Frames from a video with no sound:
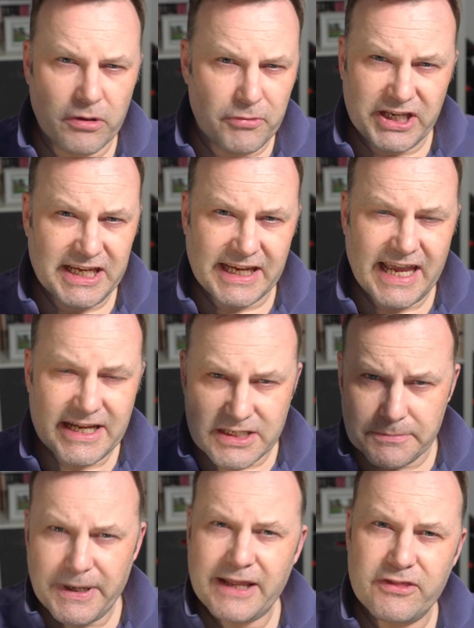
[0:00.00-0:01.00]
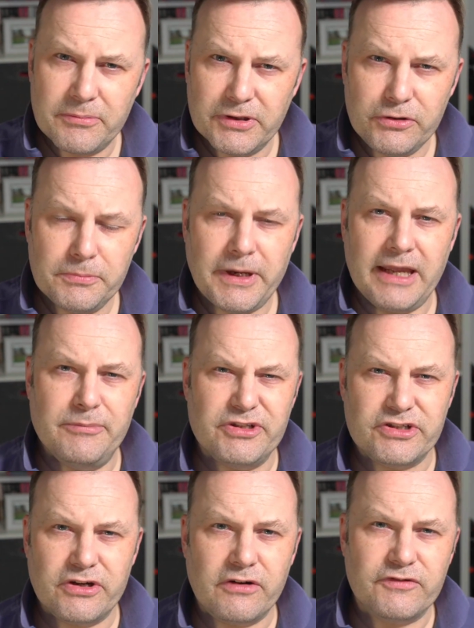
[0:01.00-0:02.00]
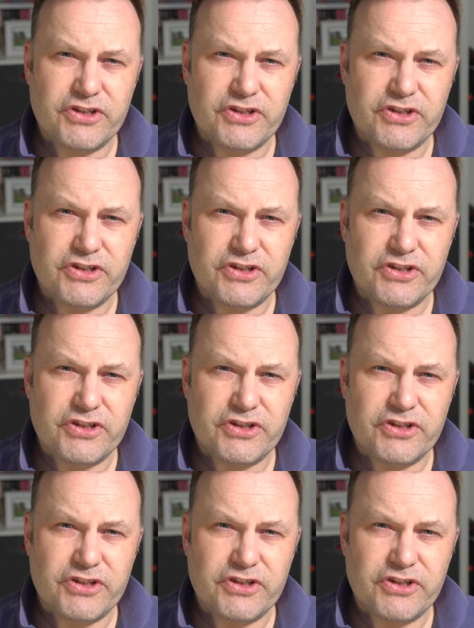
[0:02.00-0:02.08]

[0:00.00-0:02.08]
money again to pay the balloon payment off.